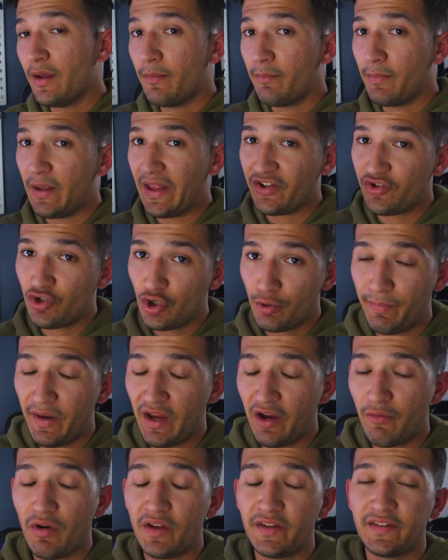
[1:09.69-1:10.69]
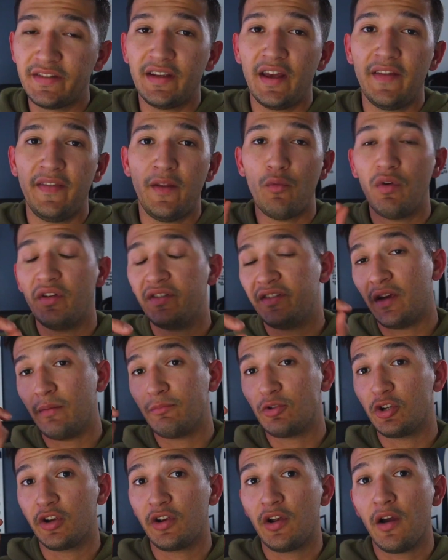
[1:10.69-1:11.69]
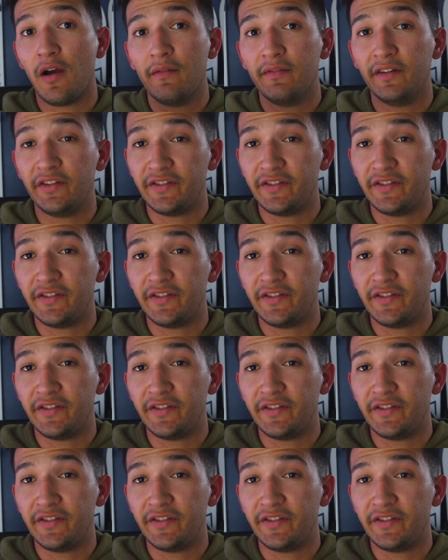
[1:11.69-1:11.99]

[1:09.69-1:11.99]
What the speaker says: But the 2 big ones and the ones I'm going to cover